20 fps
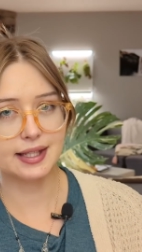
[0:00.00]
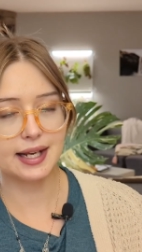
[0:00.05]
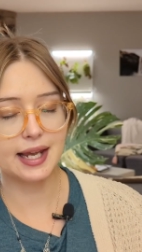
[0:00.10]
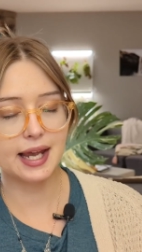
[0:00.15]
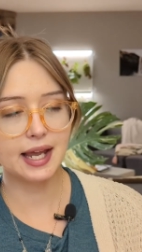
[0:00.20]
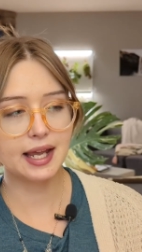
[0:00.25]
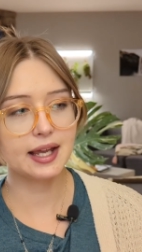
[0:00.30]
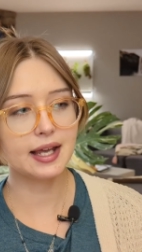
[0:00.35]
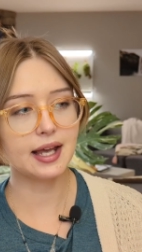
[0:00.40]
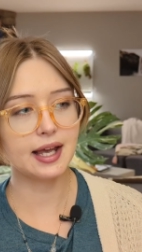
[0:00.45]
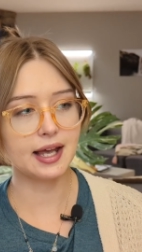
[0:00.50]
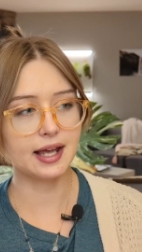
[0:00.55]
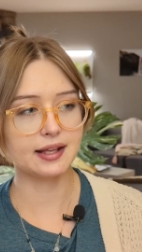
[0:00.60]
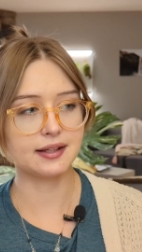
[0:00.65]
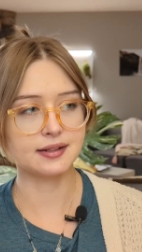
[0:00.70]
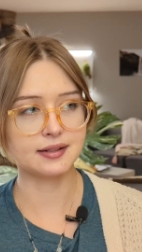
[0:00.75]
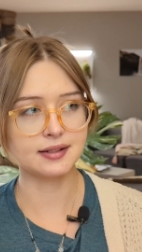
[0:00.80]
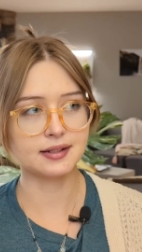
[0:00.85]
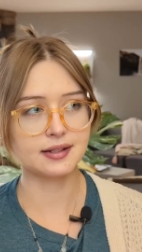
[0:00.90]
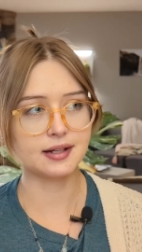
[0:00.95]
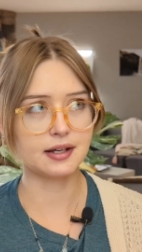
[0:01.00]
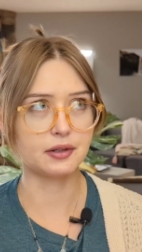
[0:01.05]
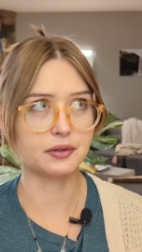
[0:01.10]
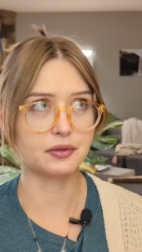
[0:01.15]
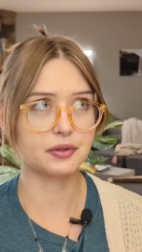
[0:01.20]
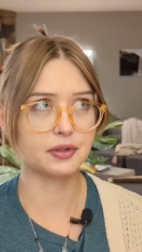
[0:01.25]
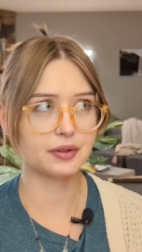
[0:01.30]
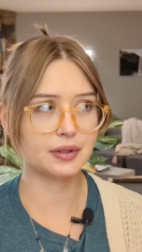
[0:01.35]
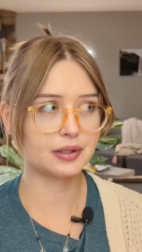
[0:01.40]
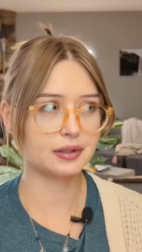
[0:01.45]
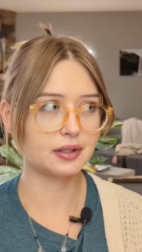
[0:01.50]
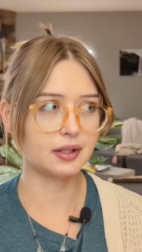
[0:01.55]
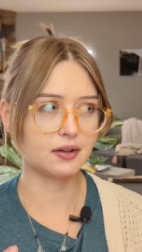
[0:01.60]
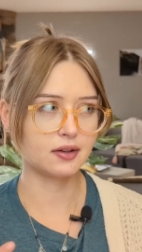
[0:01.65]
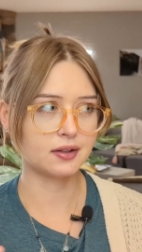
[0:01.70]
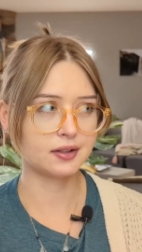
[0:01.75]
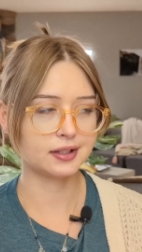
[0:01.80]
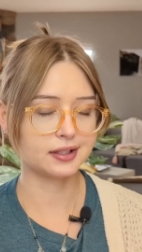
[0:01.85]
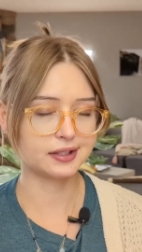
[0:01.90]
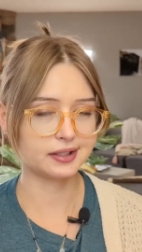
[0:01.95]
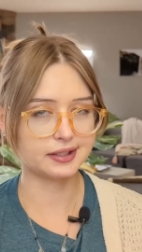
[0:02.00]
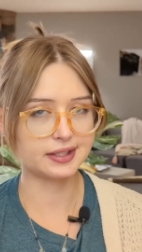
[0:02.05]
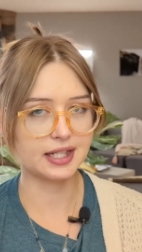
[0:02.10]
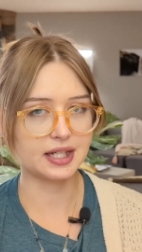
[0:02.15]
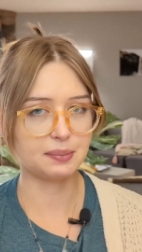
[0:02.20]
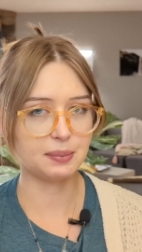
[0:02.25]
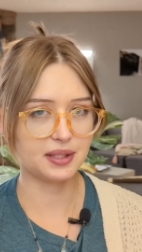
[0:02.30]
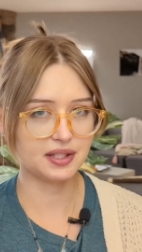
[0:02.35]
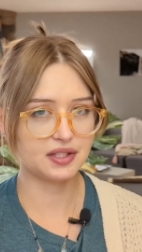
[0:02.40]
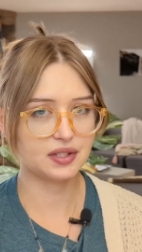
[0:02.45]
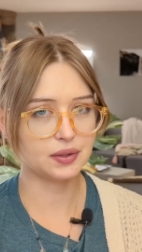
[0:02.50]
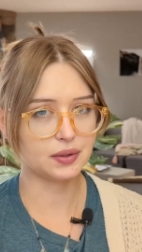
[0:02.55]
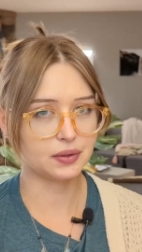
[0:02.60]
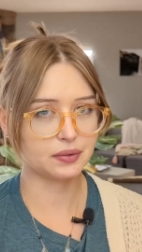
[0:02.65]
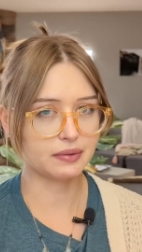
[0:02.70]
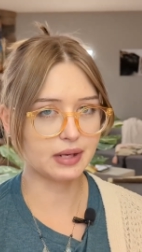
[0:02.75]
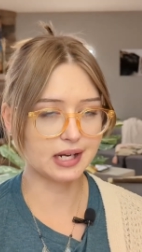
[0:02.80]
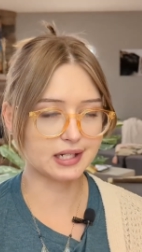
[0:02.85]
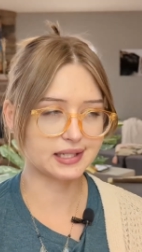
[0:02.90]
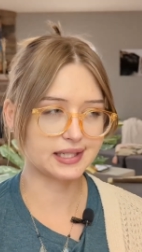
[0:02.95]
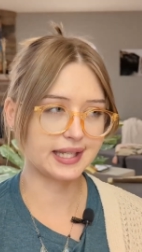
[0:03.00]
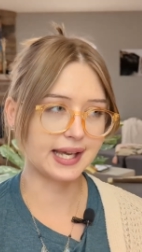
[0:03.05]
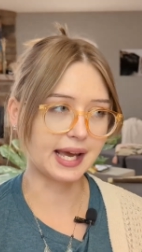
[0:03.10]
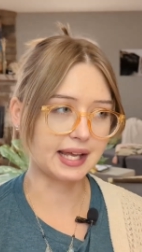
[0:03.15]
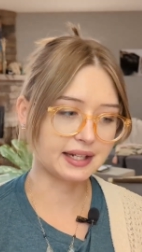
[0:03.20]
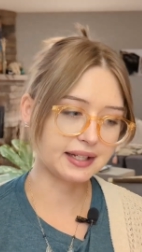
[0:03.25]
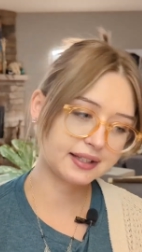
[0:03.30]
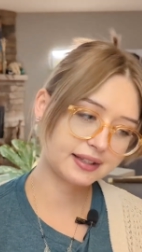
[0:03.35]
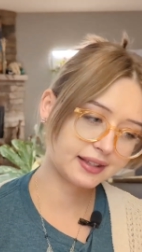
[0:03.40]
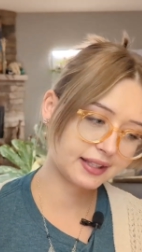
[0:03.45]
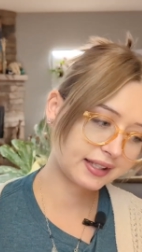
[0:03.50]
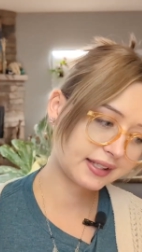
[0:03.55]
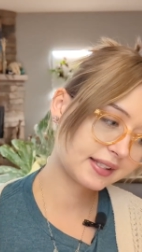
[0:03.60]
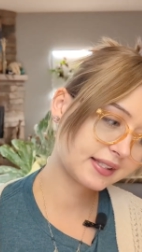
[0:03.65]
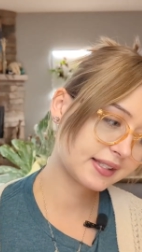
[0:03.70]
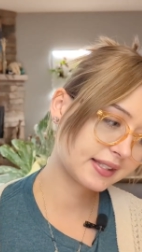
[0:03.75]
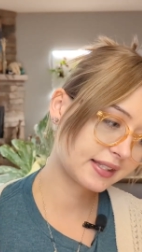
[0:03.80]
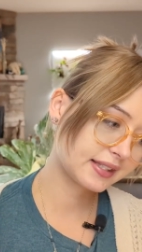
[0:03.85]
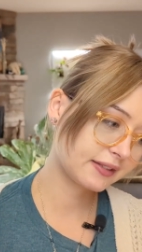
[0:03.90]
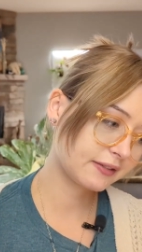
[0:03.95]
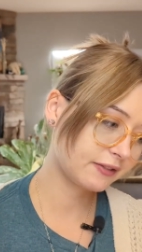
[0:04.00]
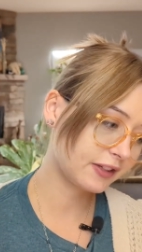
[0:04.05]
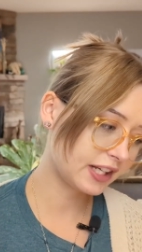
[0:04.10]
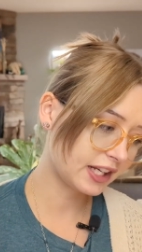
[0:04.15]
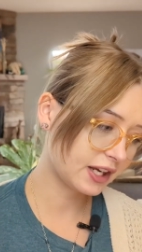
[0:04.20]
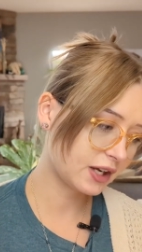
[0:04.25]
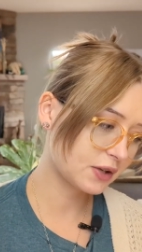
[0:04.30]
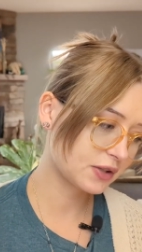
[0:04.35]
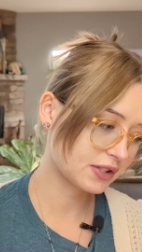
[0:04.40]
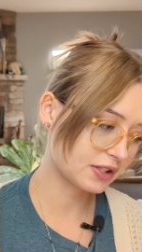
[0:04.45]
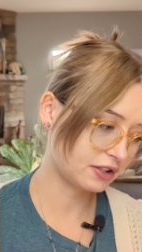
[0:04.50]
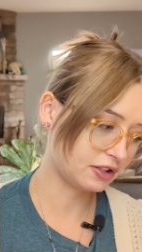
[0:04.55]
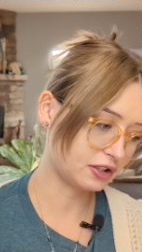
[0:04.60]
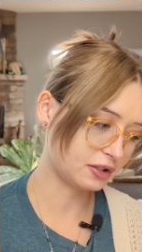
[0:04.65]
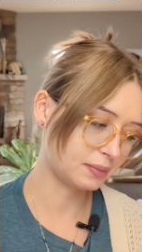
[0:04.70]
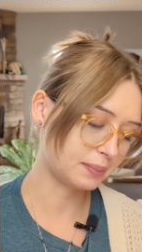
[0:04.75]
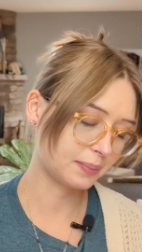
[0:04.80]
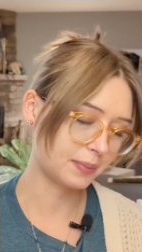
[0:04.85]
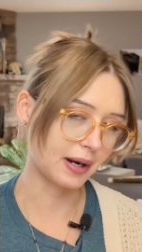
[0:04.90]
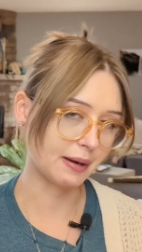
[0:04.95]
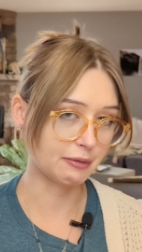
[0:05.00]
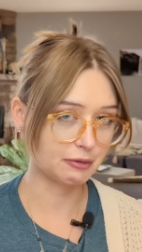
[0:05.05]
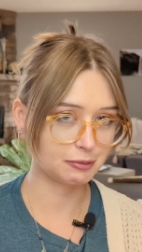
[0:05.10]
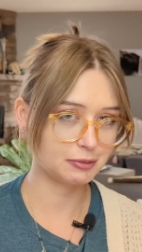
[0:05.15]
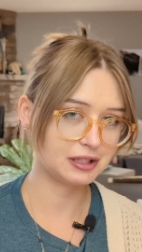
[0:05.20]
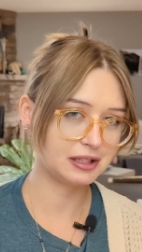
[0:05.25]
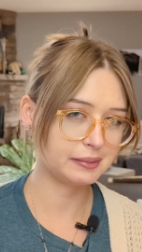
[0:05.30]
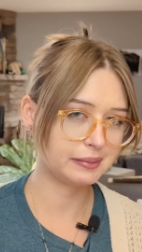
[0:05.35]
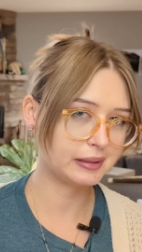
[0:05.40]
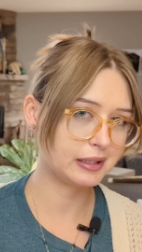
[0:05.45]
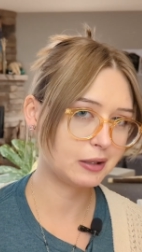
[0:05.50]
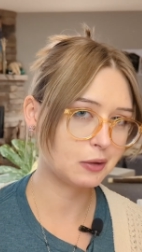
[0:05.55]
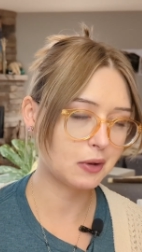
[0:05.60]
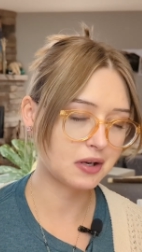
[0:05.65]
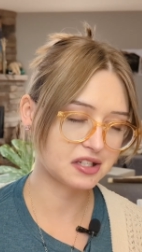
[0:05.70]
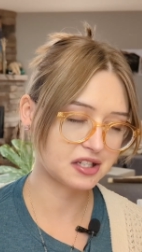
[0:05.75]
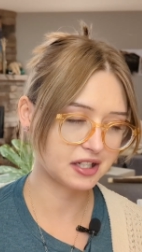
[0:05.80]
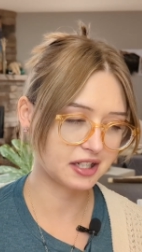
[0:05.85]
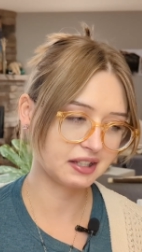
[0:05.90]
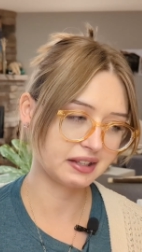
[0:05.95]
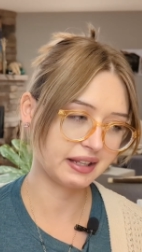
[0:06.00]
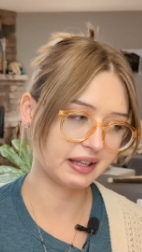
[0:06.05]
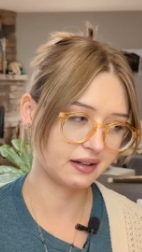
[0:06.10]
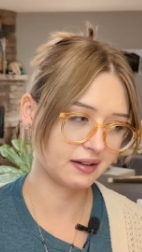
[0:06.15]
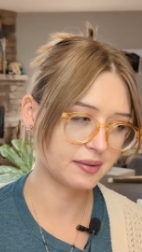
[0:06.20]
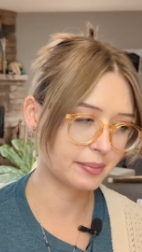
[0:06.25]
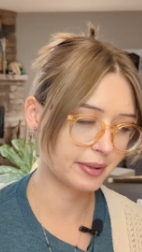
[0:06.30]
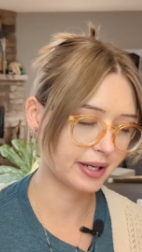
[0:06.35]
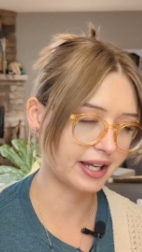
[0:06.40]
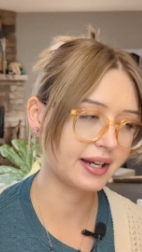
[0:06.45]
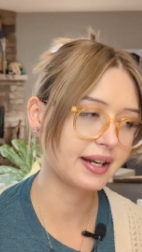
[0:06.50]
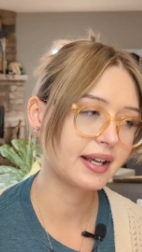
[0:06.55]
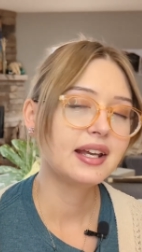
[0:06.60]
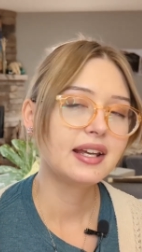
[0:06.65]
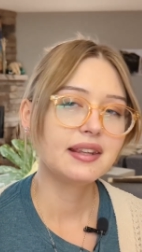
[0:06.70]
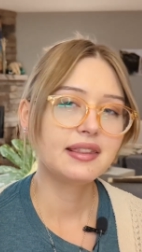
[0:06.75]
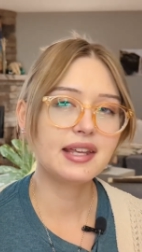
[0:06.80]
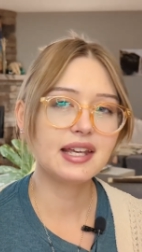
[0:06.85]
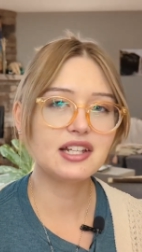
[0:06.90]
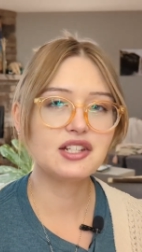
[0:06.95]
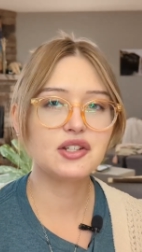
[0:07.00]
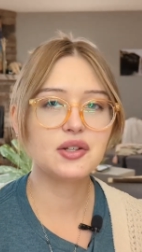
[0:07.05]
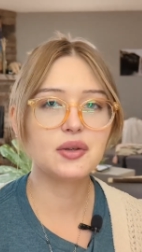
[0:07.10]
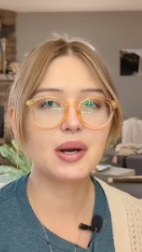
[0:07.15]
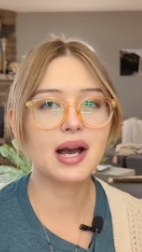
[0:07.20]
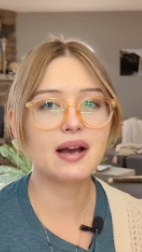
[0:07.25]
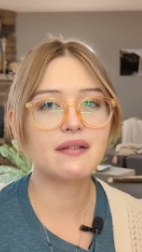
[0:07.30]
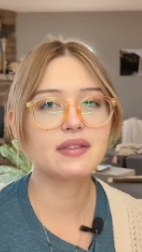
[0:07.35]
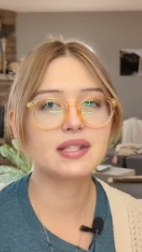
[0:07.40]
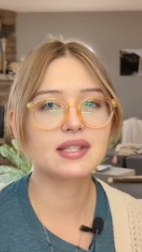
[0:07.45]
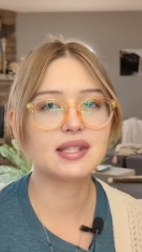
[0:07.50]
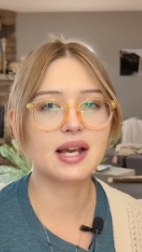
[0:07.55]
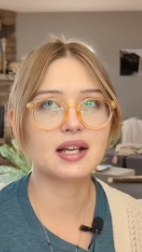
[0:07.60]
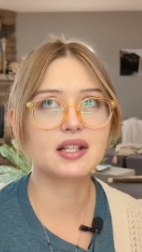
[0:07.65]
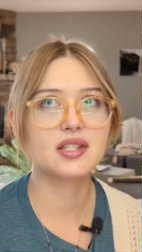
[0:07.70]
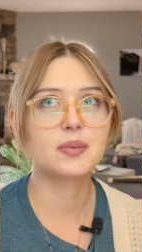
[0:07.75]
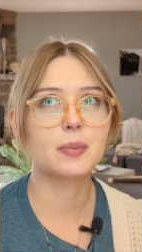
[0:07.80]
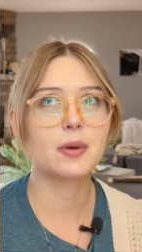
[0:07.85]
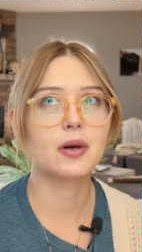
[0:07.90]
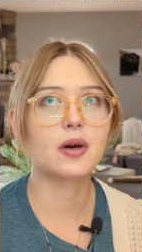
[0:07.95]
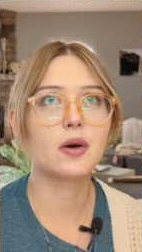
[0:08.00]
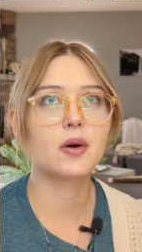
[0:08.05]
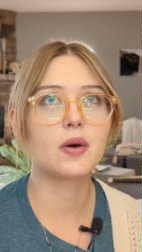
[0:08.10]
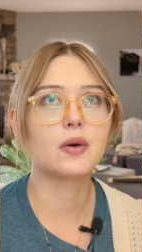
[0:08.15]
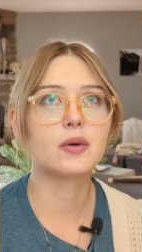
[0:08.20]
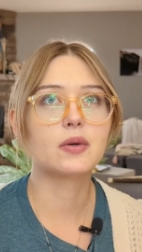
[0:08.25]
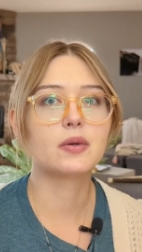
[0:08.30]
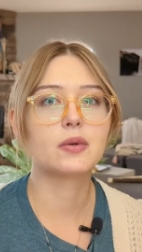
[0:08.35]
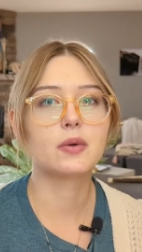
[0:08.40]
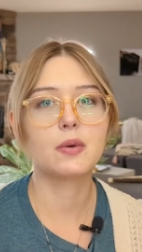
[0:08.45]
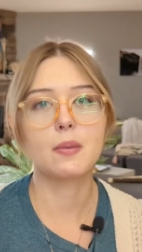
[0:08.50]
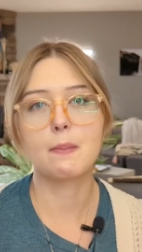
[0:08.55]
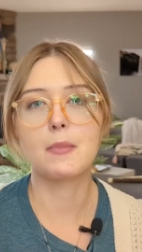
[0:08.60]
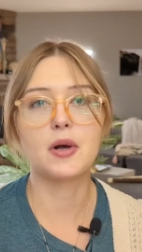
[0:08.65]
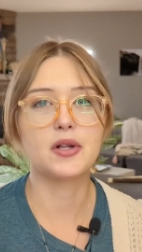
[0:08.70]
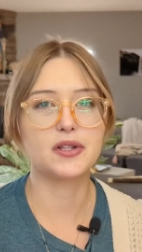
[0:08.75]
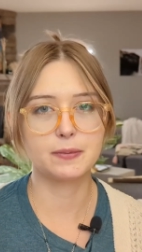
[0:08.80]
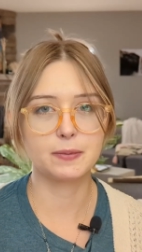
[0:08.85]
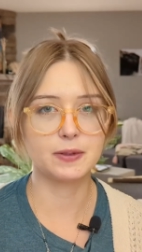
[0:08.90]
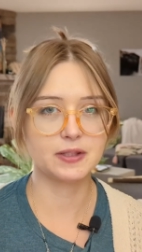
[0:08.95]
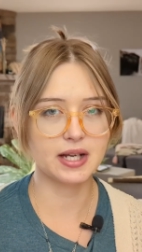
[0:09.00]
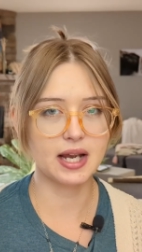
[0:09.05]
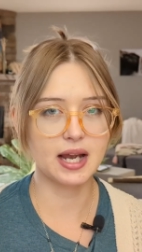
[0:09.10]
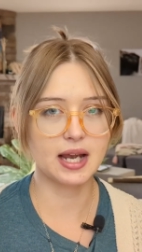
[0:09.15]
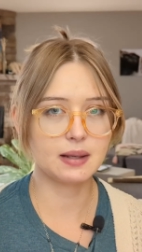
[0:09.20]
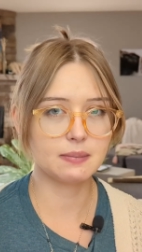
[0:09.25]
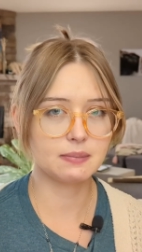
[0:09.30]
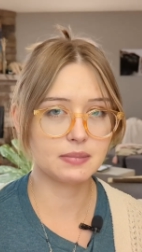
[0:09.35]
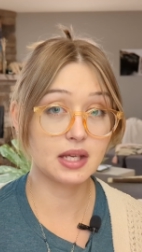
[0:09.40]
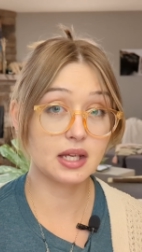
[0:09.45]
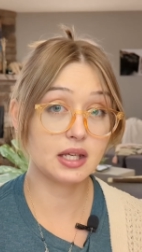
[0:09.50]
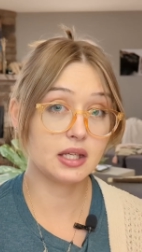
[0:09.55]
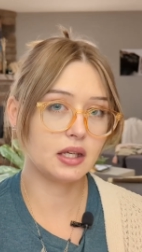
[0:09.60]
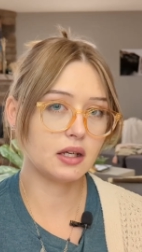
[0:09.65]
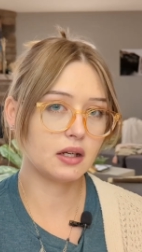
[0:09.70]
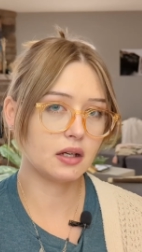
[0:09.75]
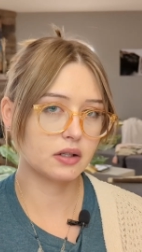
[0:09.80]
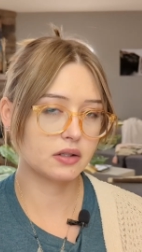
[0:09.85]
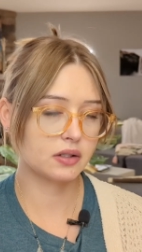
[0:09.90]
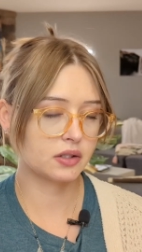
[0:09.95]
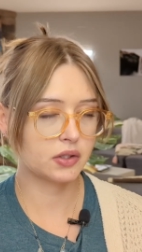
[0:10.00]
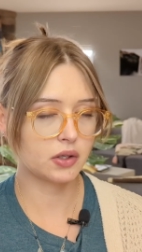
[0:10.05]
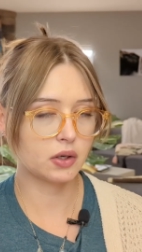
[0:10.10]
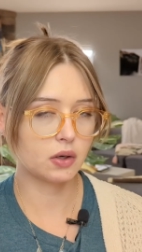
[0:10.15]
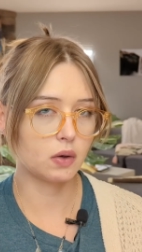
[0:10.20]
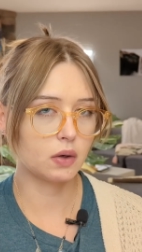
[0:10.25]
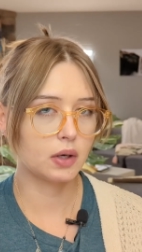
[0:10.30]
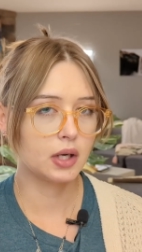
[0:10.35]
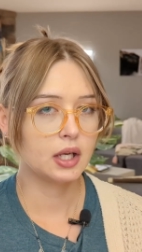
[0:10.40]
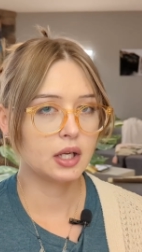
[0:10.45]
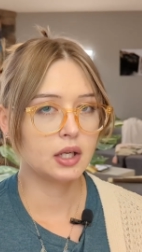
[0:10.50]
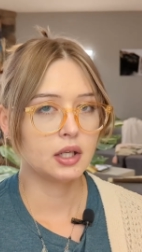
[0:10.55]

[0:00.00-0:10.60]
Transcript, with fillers: today, and I don't know how long it'll take me to actually edit this video, so you'll probably be watching it later, but they do have this expo multiple times a year, so